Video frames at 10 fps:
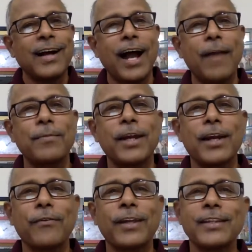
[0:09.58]
I'm
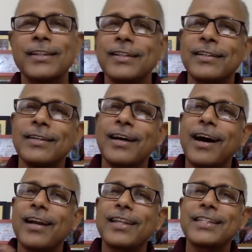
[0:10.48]
here with
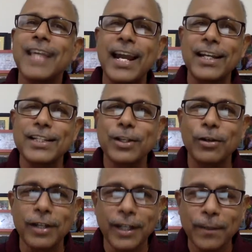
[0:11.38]
another Saturday
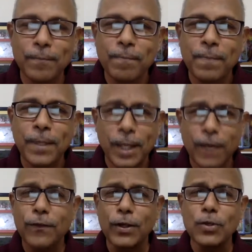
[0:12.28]
story.
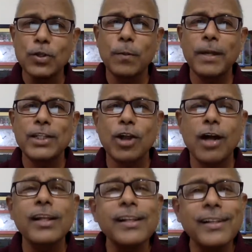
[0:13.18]
If you're new to my
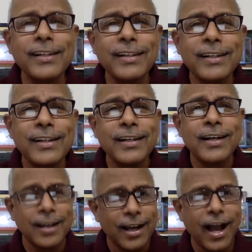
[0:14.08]
channel,
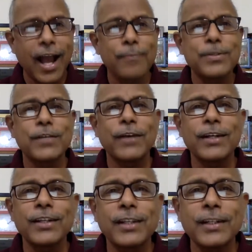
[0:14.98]
I'm Siva
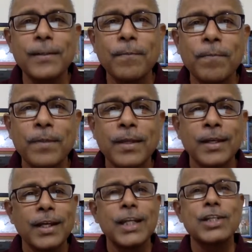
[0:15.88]
here,
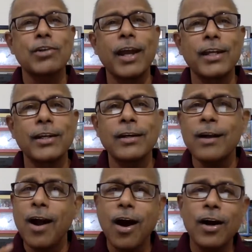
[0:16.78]
a
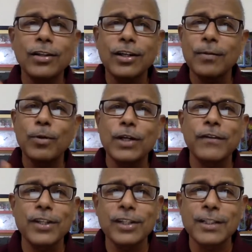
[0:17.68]
trainer, author,
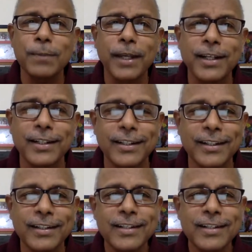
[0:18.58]
motivational speaker.